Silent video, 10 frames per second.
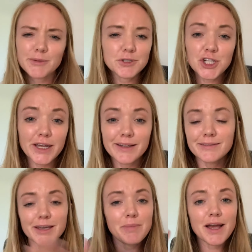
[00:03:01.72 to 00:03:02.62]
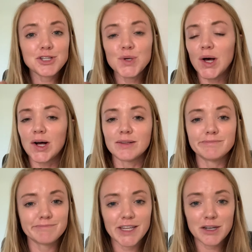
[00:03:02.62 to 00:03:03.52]
double check and get back to you
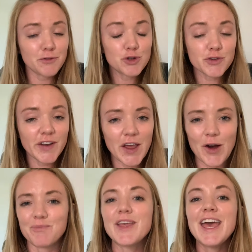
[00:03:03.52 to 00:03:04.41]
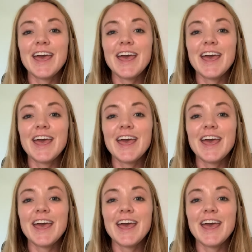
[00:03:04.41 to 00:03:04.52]
all in a future video.